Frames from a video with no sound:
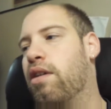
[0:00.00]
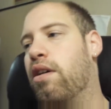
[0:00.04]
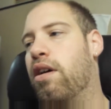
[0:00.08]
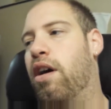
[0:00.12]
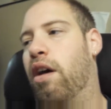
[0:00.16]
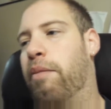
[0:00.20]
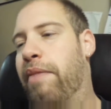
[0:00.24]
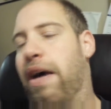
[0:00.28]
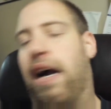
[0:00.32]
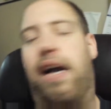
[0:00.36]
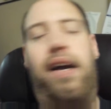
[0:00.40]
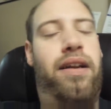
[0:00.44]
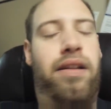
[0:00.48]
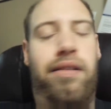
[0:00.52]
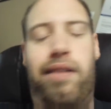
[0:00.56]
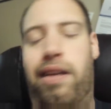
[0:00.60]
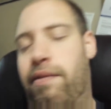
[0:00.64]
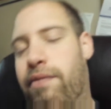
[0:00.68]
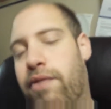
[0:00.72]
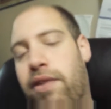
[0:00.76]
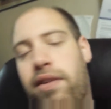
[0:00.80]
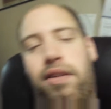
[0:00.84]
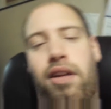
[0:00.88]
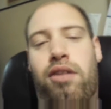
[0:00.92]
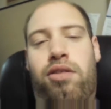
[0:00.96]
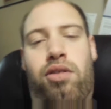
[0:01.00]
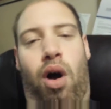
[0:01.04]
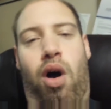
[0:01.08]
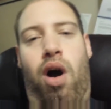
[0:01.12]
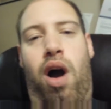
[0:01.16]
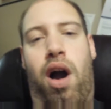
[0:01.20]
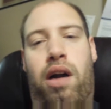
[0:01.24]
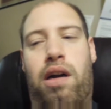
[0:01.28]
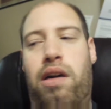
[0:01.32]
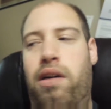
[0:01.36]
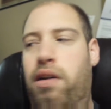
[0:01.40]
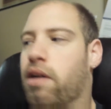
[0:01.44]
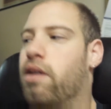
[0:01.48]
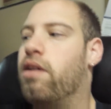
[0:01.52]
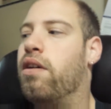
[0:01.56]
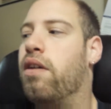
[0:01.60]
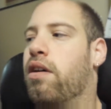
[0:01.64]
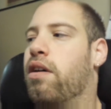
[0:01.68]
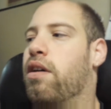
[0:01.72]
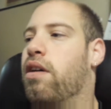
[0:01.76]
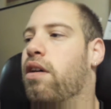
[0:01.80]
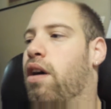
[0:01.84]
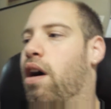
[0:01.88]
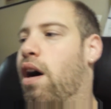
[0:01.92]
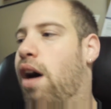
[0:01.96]
I'm not going to leave you in the dark.
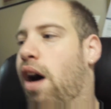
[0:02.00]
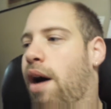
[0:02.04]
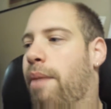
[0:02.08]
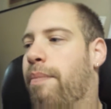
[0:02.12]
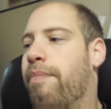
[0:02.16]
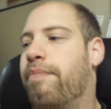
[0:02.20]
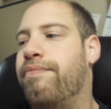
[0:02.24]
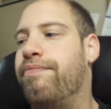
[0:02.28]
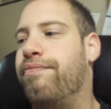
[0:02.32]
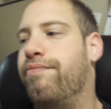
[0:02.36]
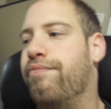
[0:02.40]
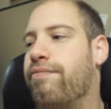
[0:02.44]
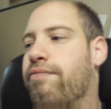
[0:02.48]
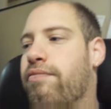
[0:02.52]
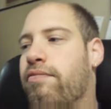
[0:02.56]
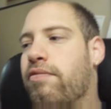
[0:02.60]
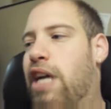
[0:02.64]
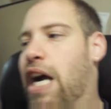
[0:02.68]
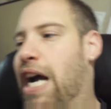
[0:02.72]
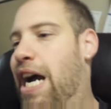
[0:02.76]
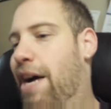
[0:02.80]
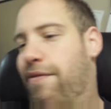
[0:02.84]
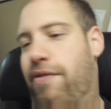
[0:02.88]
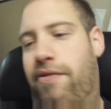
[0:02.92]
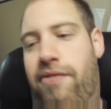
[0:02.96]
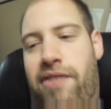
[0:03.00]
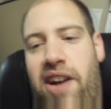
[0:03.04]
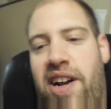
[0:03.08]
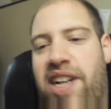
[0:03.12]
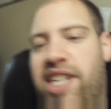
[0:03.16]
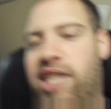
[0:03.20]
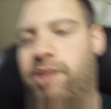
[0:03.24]
I have a very